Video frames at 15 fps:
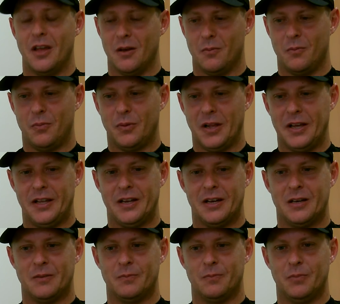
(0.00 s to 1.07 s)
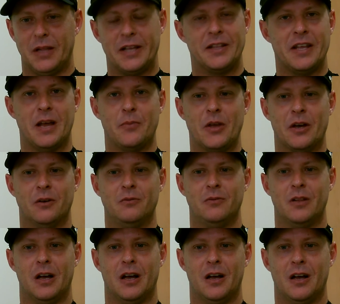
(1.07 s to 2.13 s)
Yep, played in the ABL
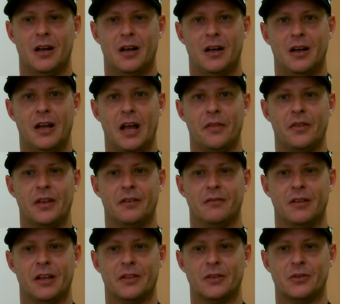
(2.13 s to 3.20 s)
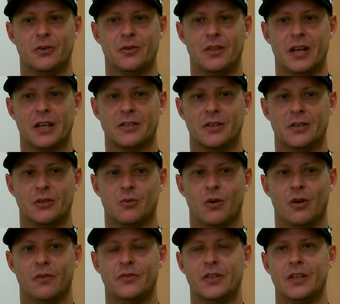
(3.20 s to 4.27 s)
at the
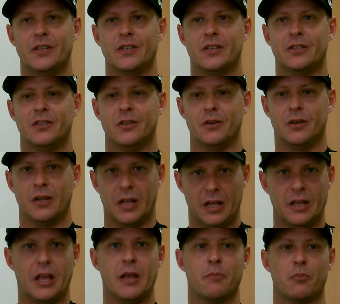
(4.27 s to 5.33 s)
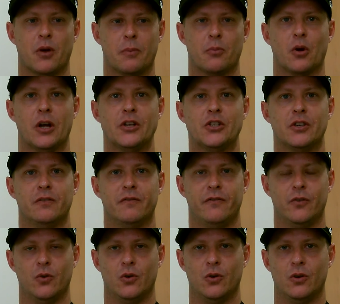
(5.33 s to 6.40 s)
2012 season in preparation
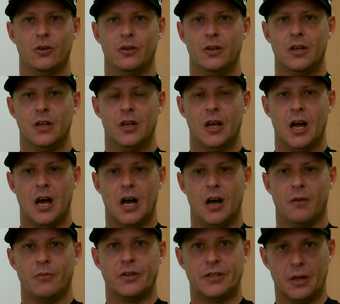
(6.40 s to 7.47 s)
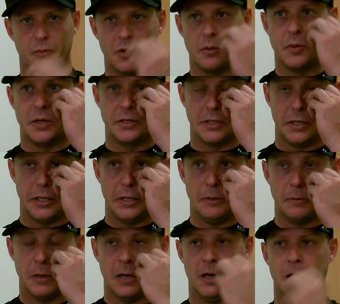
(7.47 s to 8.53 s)
for the WBC.
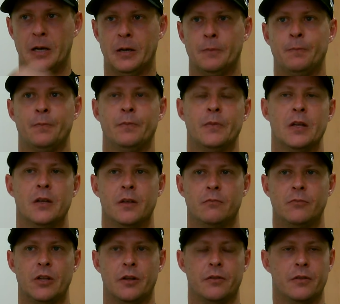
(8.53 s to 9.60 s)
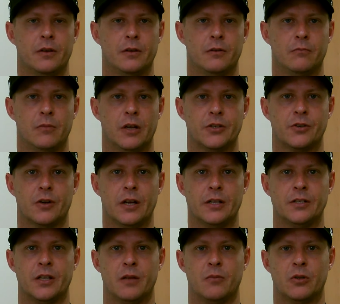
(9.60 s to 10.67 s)
The
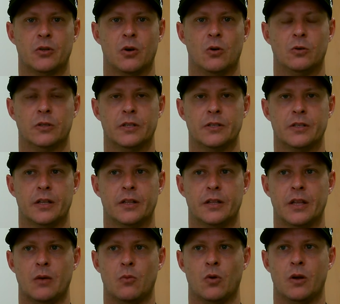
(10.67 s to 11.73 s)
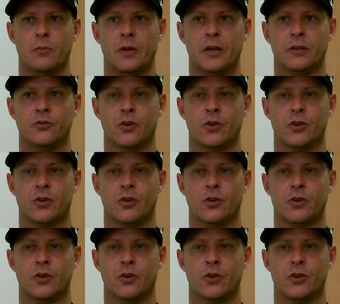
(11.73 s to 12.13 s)
Australian team had called and said that they wanted me to